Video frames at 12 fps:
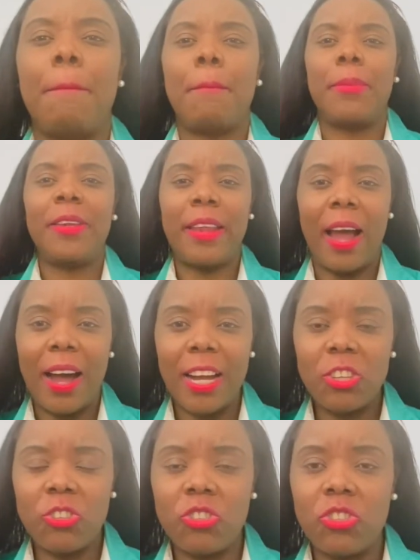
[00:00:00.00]

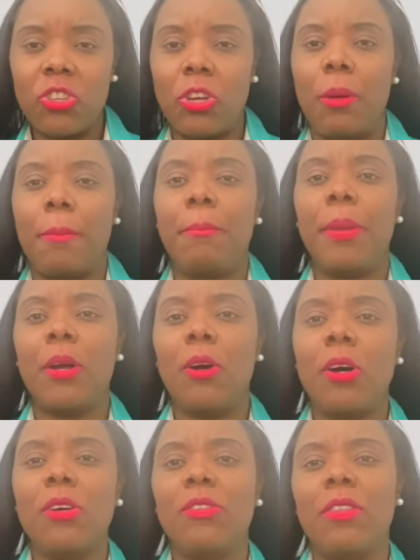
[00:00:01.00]
Touch,
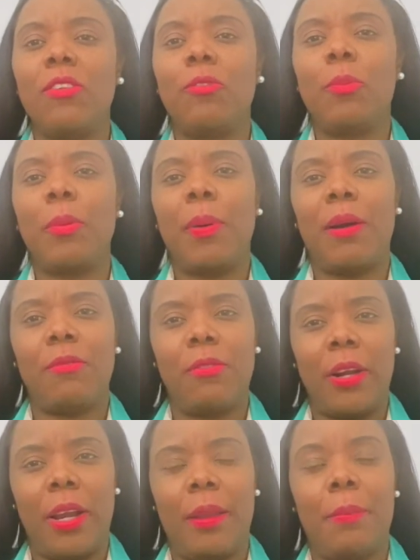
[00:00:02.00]
because these people are
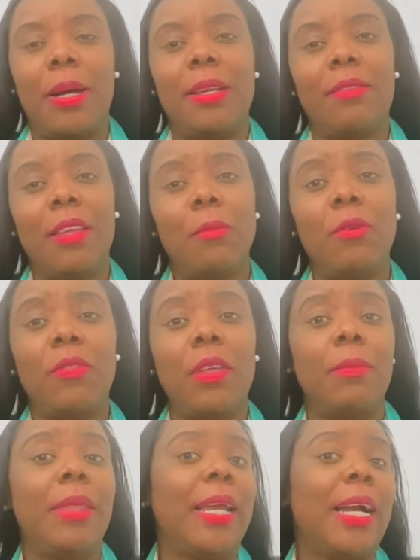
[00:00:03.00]
vulnerable and some of
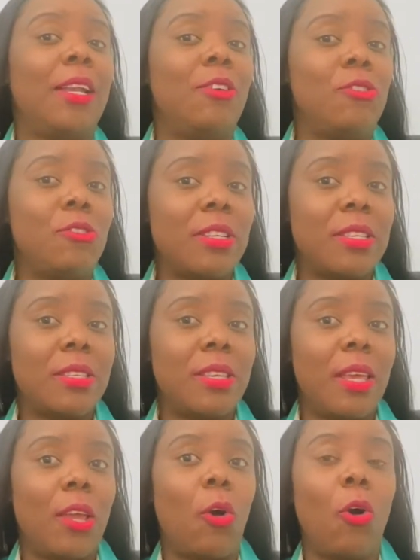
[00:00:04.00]
them they cannot
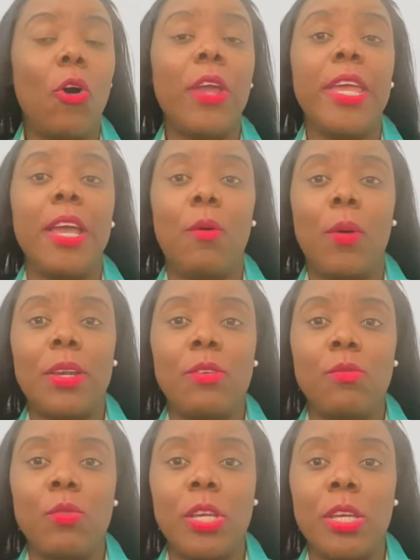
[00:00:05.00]
see or hear what
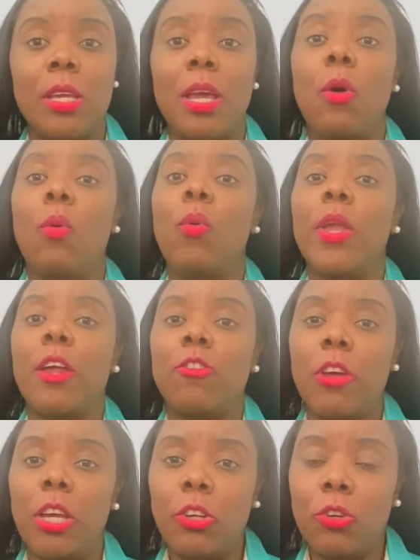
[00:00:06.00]
we are
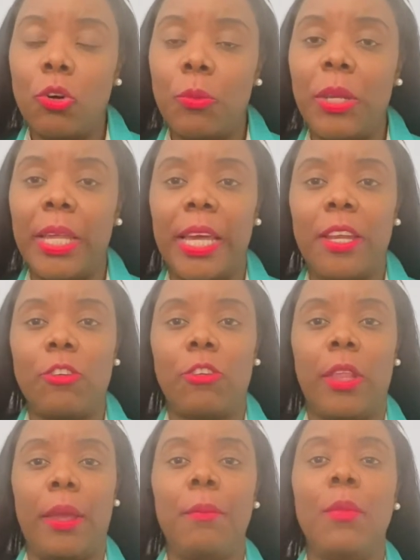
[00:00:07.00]
trying to communicate to
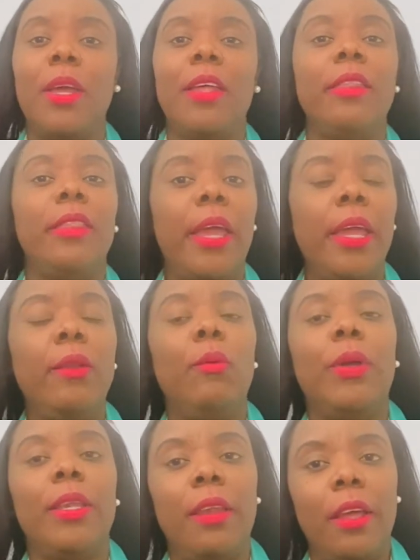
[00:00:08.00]
them, then
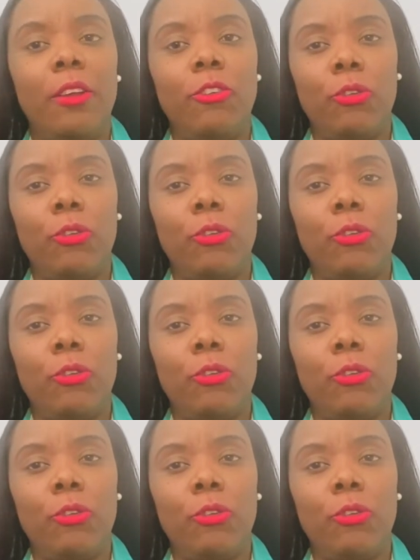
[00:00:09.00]
we tend to